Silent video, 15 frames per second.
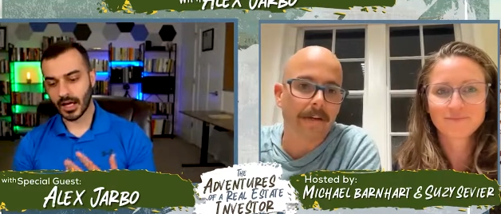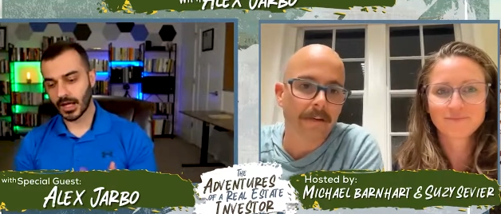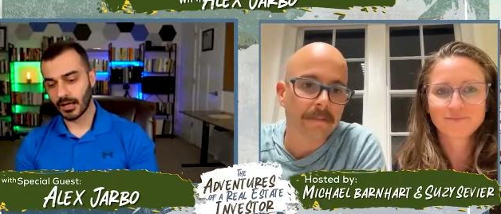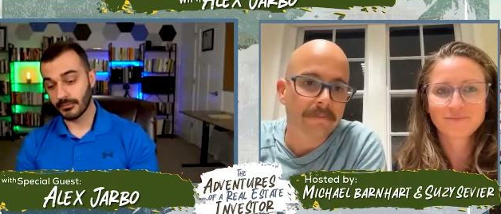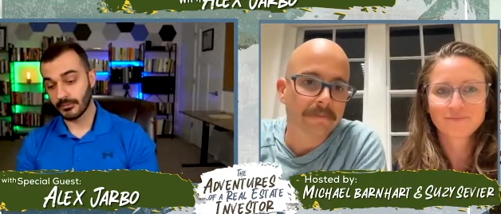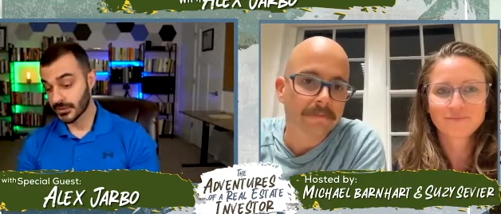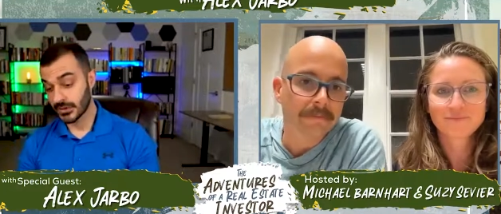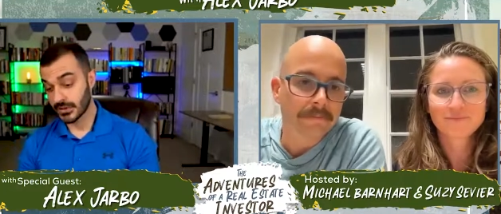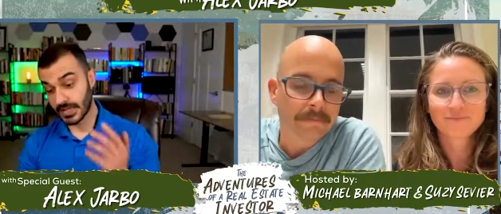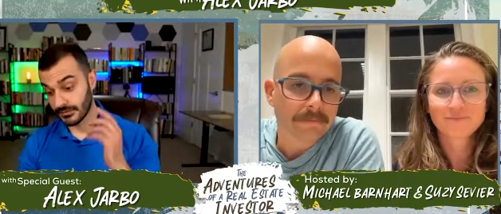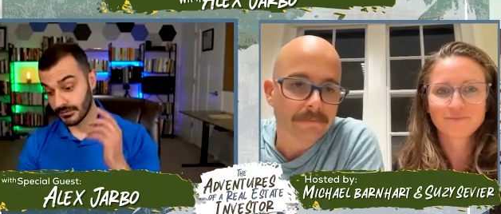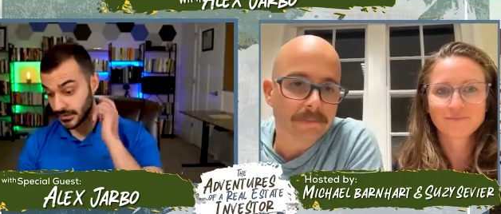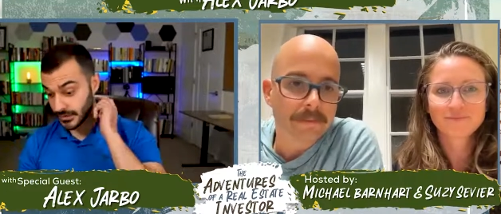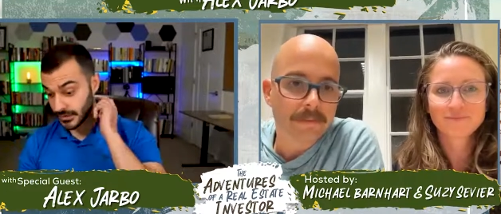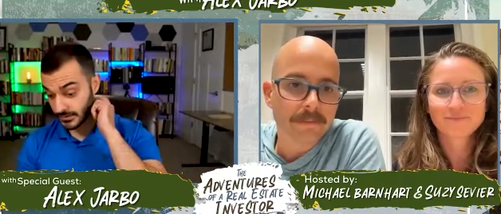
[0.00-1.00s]
Speaker 1: I was just
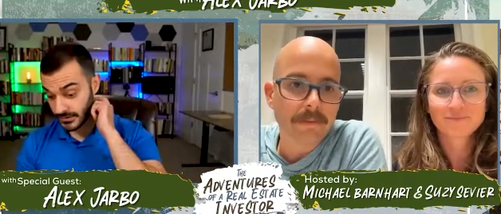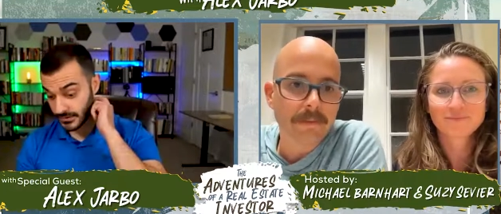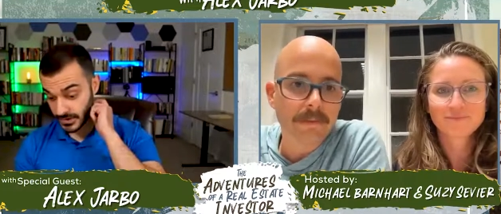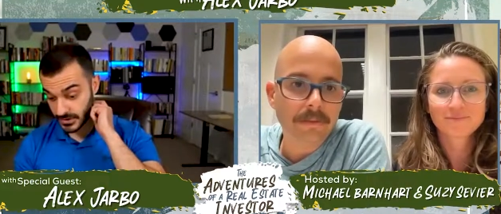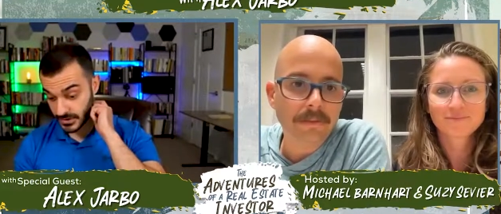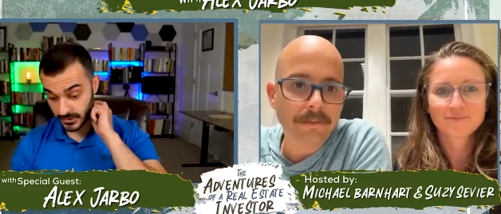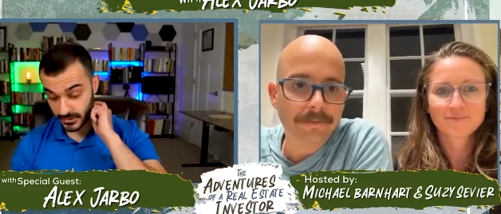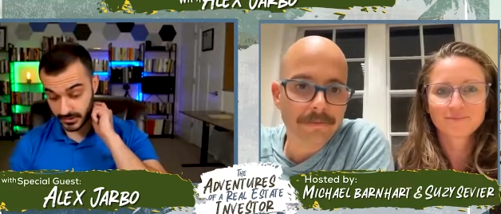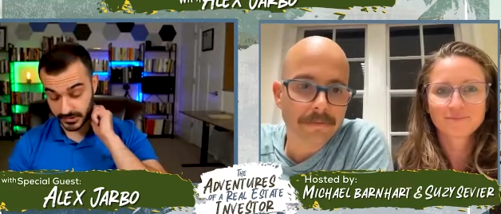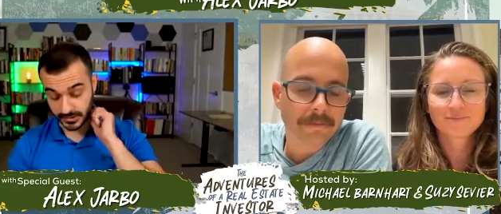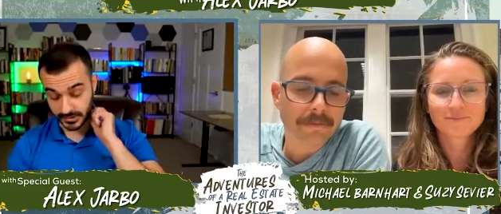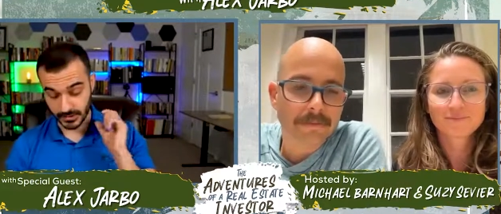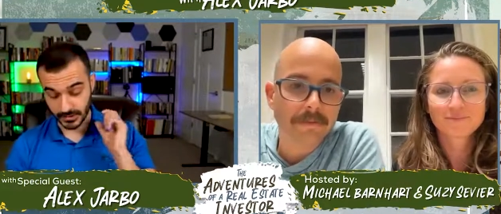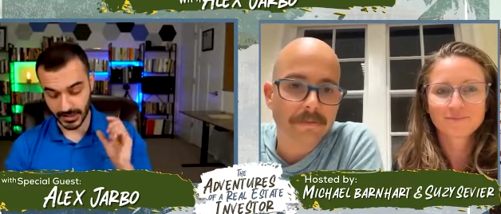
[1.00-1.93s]
having this conversation earlier.